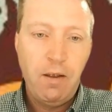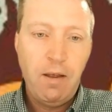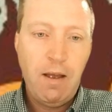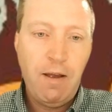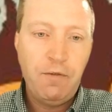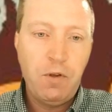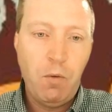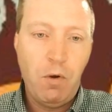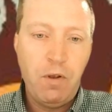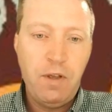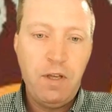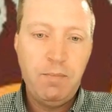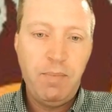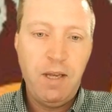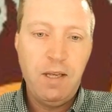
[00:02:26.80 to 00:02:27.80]
After one of
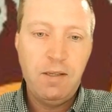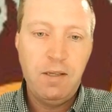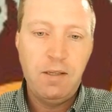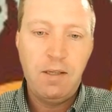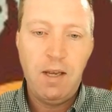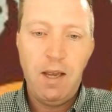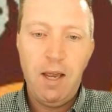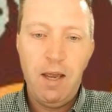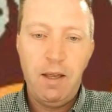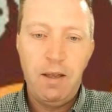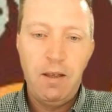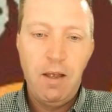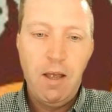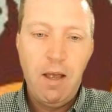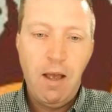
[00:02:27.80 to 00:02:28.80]
these pieces take,
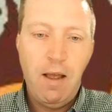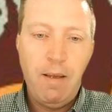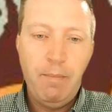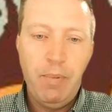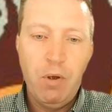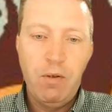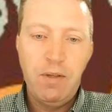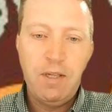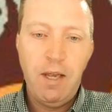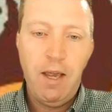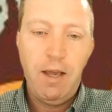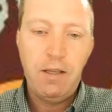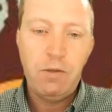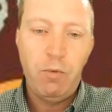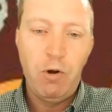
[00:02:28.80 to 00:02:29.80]
and pawn
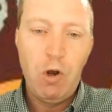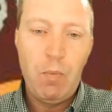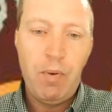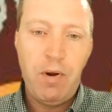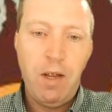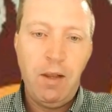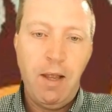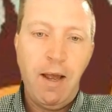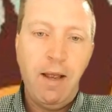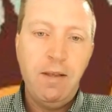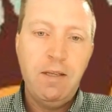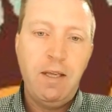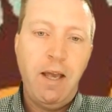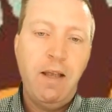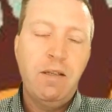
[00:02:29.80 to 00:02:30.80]
takes, we're opening
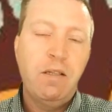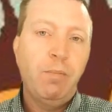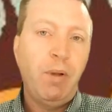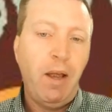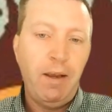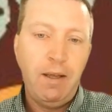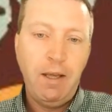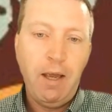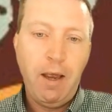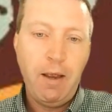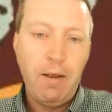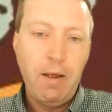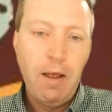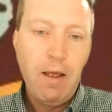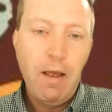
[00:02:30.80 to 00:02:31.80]
lines against the Black
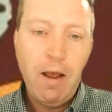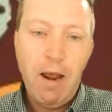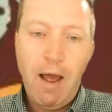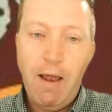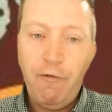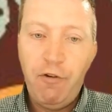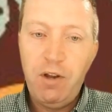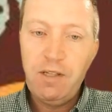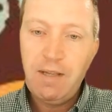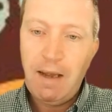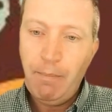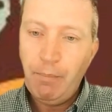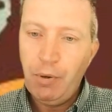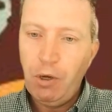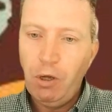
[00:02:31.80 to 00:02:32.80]
King. Now, for
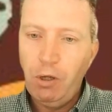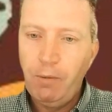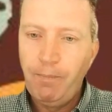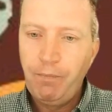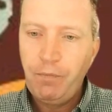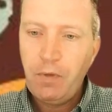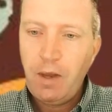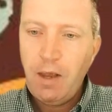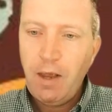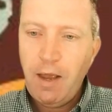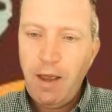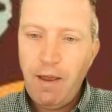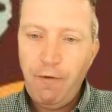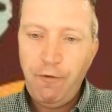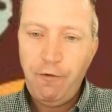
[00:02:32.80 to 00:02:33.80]
example,
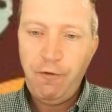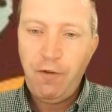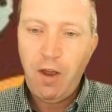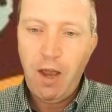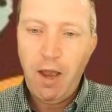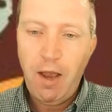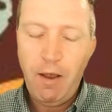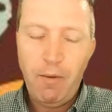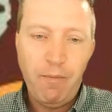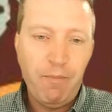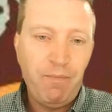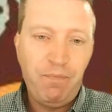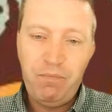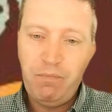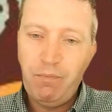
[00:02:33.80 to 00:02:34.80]
if
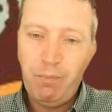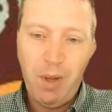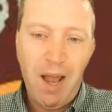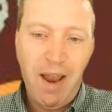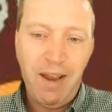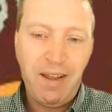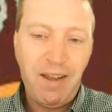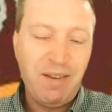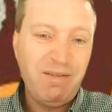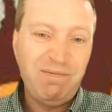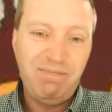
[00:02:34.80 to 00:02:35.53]
Black,